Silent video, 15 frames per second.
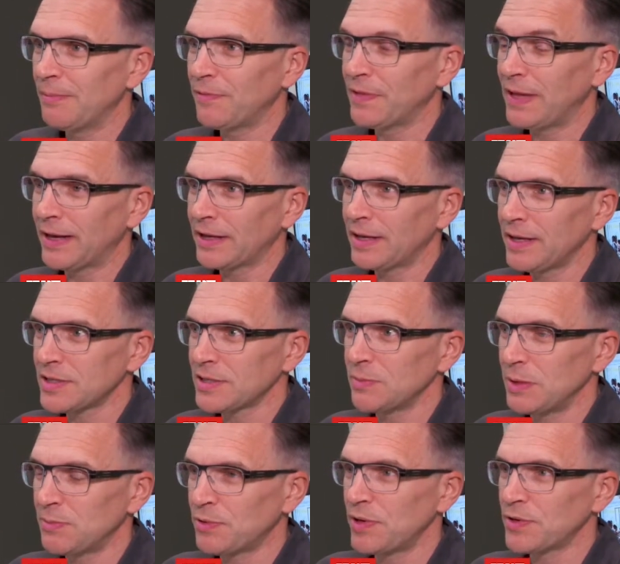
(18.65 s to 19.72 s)
flat glass, and
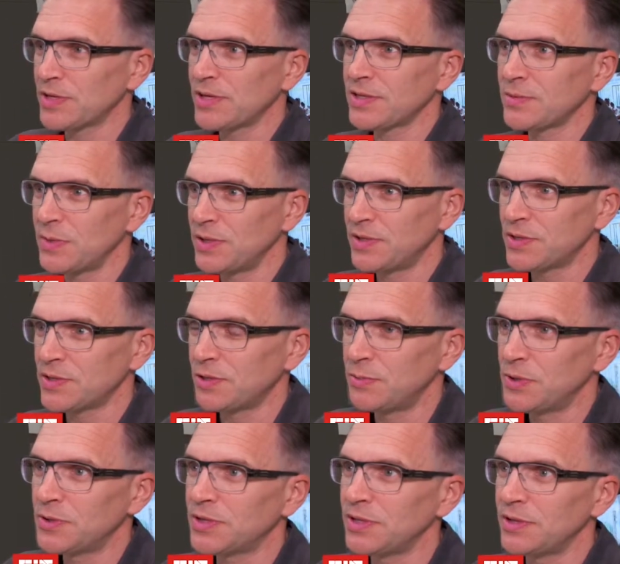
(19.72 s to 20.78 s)
we process and we
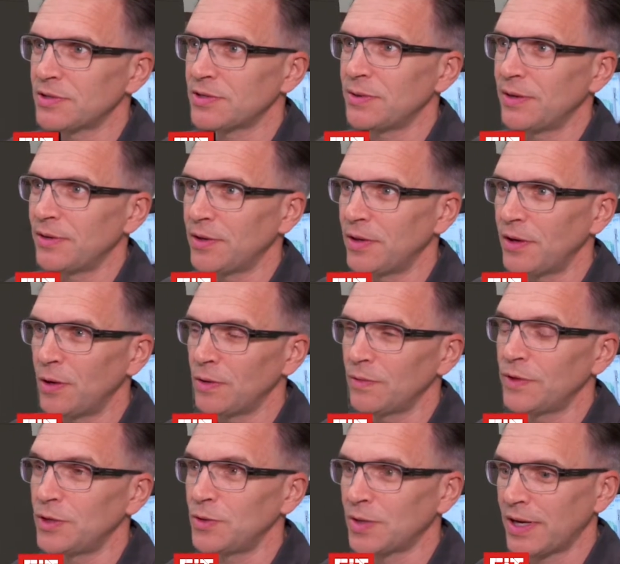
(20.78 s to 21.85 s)
distribute it throughout the whole
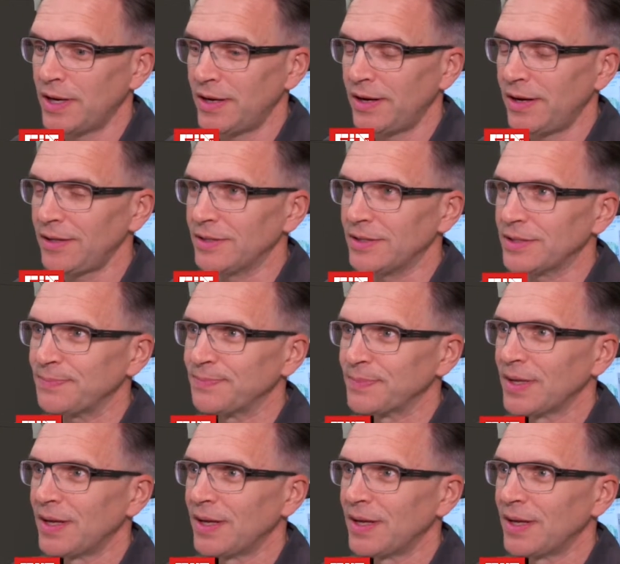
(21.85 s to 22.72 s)
of the UK and Ireland.